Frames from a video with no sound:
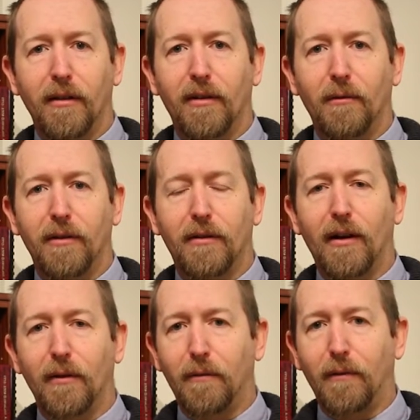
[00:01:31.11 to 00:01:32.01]
So we
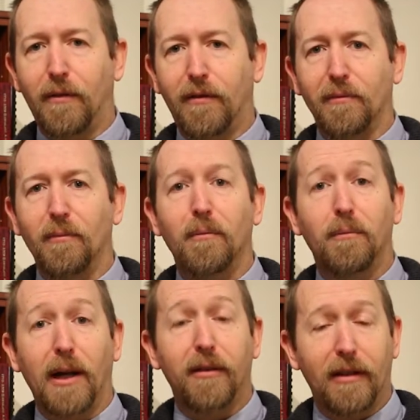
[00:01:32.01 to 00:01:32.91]
start off with some
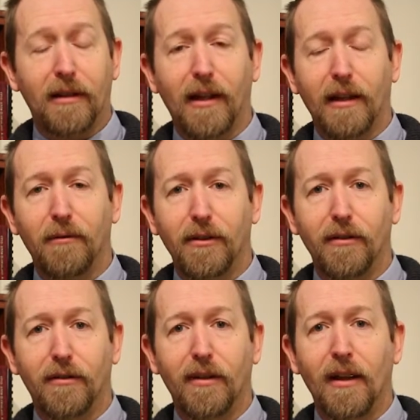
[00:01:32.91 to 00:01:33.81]
basic
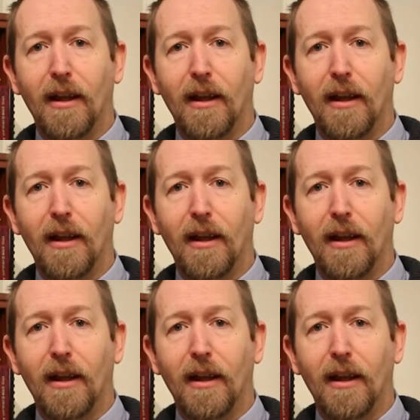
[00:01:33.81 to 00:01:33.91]
languages